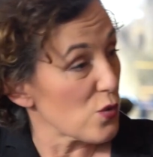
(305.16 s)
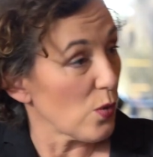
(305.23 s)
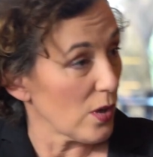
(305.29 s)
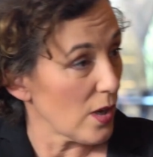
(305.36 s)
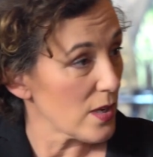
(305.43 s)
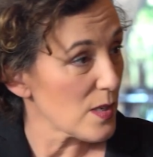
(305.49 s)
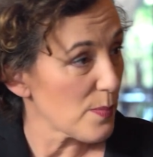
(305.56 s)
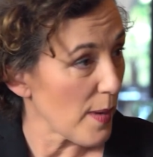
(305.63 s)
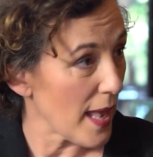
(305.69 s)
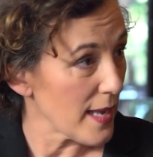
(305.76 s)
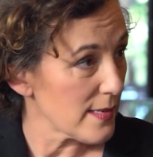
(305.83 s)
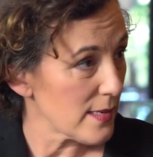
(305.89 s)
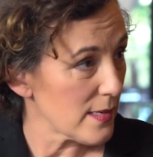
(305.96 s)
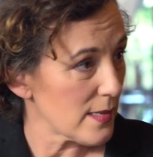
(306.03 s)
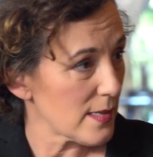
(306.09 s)
to all those
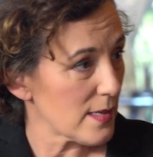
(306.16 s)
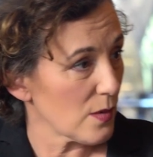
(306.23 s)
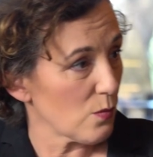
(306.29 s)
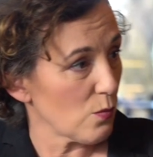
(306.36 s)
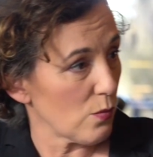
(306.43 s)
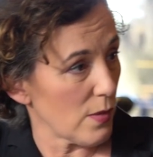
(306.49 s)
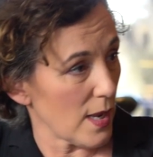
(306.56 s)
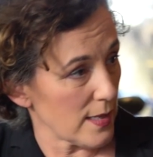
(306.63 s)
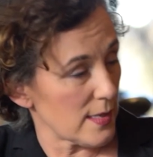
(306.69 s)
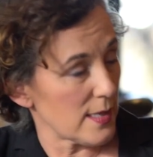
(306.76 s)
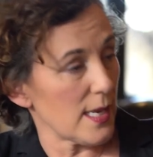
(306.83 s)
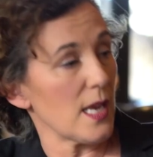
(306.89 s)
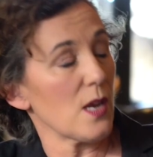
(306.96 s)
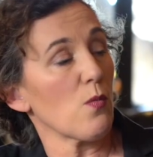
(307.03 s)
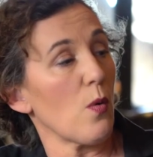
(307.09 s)
places and
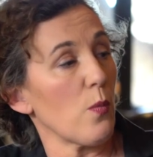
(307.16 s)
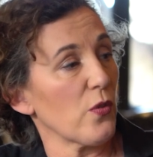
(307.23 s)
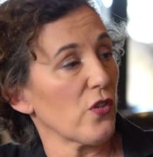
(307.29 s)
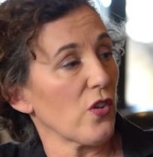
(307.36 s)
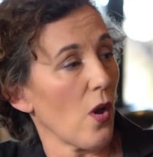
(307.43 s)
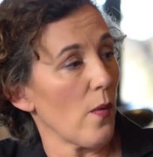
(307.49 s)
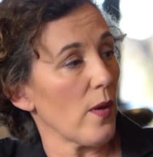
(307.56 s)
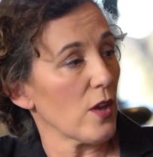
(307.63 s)
seeing what was going on?